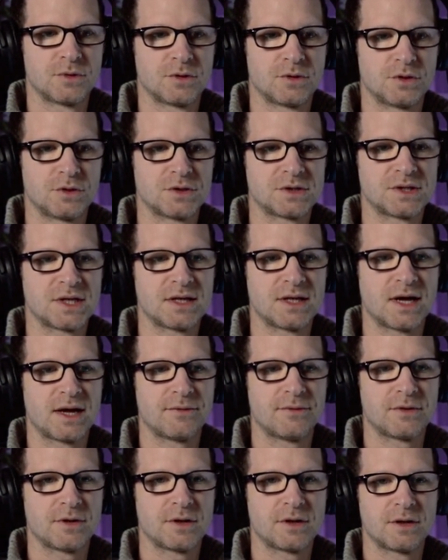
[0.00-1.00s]
You can see
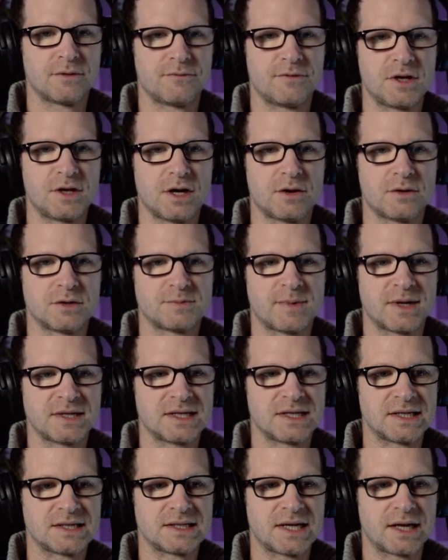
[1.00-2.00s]
that the video is
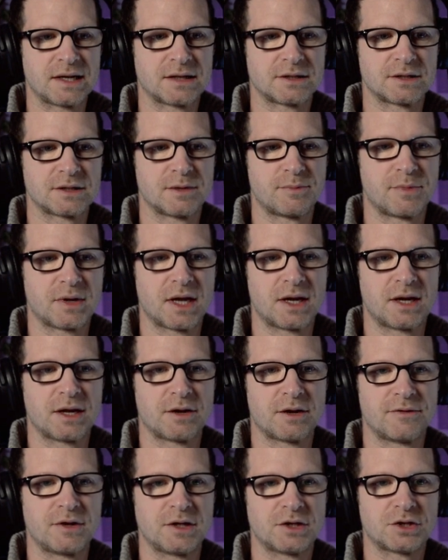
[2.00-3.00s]
basically synced to the beginning
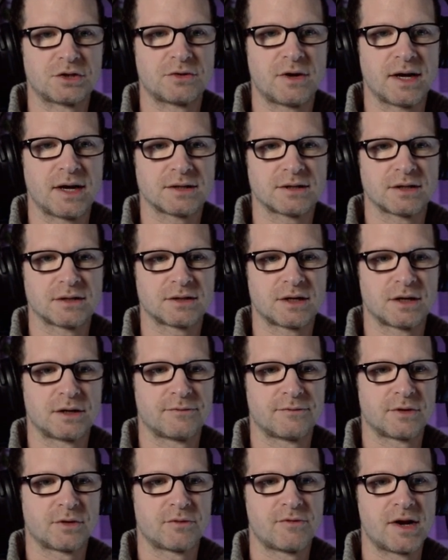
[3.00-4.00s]
of each track, so it's kind
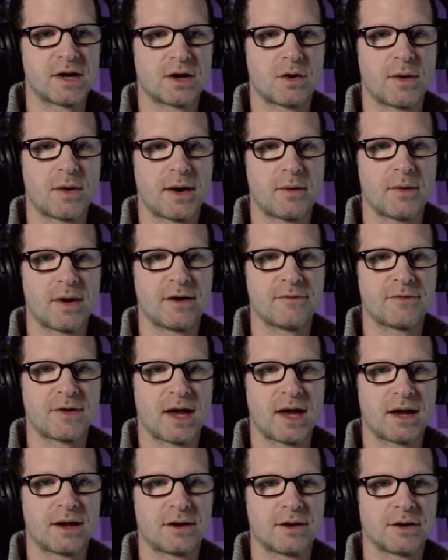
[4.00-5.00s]
of a really quick way of
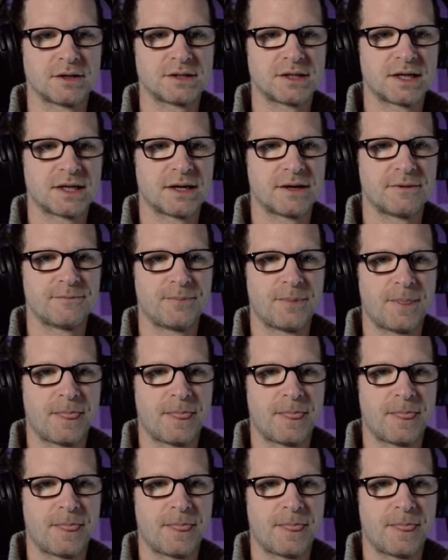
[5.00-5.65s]
getting an idea